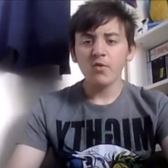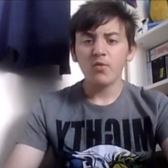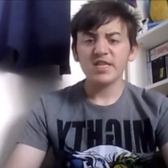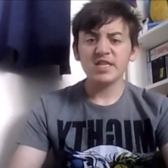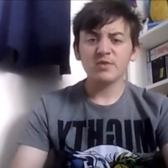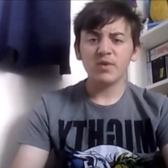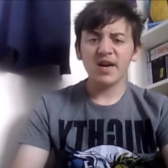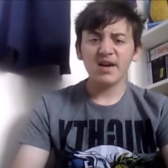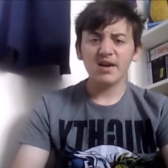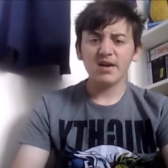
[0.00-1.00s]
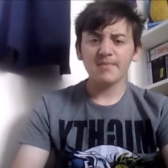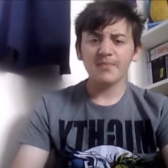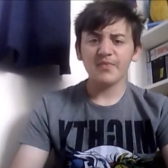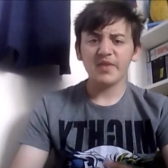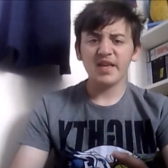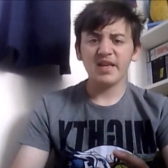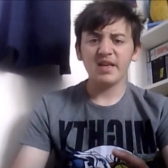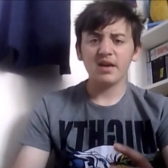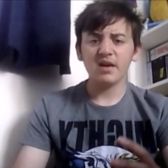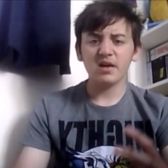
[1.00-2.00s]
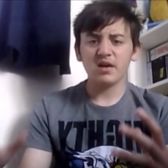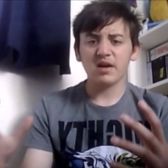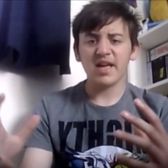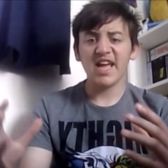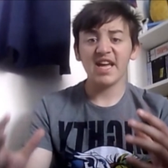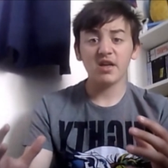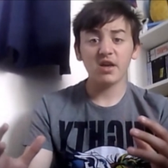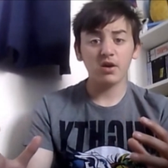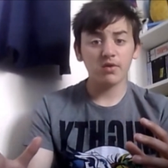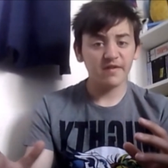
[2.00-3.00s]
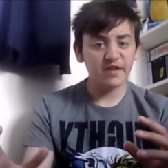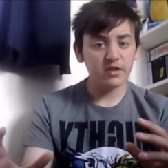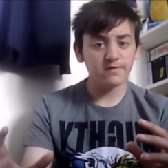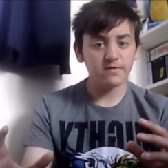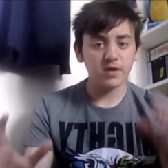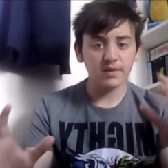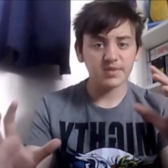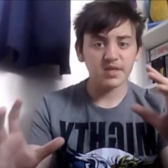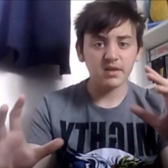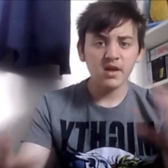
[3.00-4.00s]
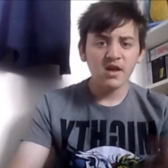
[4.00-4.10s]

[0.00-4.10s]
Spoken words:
which is where the Hit Girl graphic novel comes in.